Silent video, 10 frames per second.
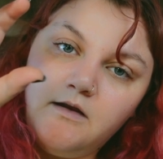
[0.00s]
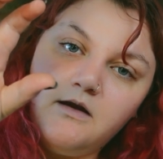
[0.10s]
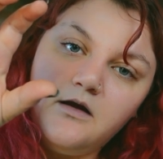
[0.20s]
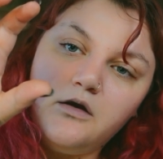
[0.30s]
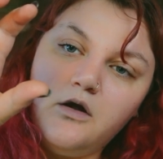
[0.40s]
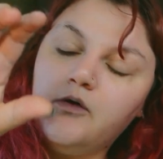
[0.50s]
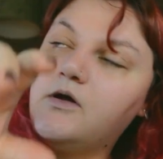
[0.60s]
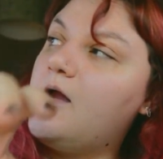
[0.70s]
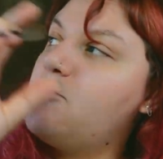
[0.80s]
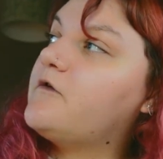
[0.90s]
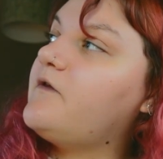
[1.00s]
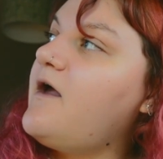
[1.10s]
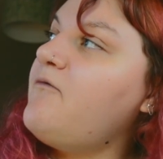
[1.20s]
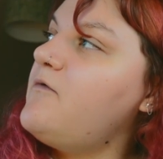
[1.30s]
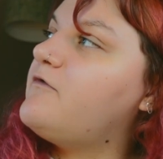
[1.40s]
and then it can hold a camera, because I
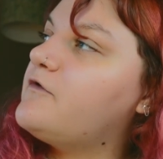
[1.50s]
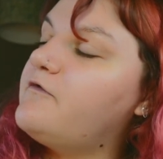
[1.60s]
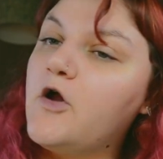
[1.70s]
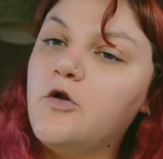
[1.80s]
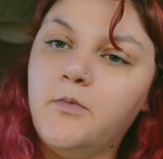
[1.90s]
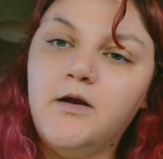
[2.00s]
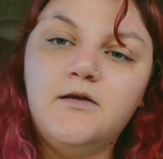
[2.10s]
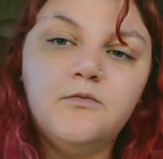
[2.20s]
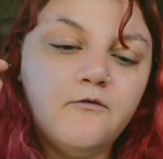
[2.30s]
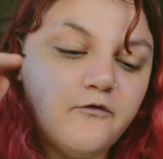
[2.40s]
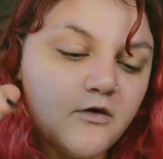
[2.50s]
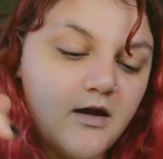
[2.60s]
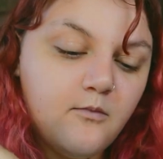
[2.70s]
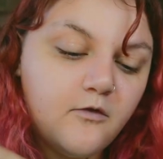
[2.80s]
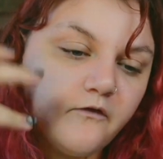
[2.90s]
have one for a phone but I need one for a
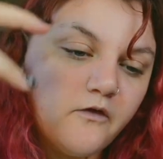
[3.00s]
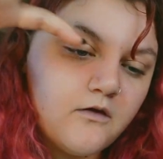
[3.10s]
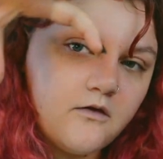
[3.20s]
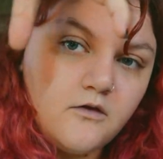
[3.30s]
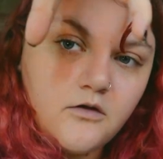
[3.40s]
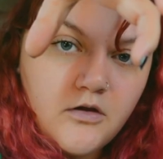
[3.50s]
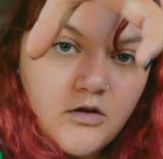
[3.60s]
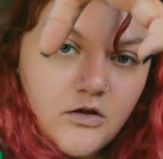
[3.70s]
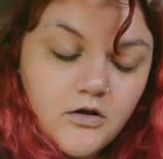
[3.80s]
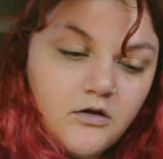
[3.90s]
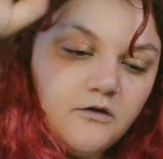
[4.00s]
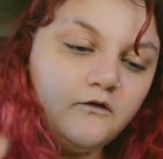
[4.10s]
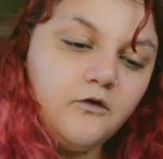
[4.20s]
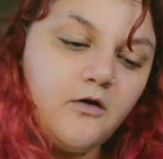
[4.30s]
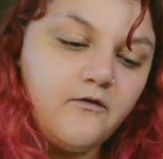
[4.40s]
camera so that I can
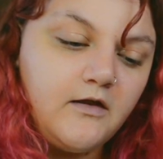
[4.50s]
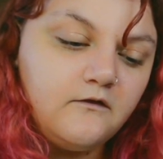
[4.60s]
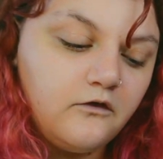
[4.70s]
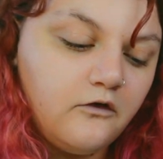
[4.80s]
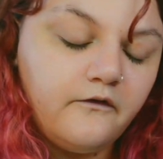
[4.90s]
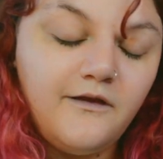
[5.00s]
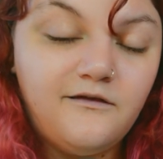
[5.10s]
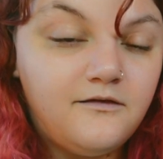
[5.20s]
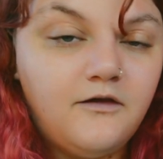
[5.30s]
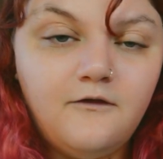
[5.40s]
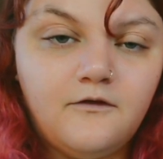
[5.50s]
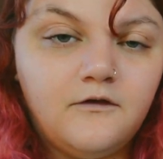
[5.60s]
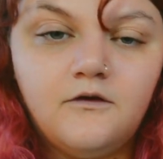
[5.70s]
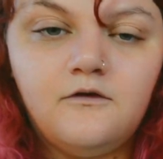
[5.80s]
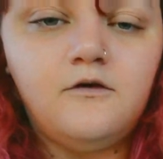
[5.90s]
do overhead shots. Excuse the dog.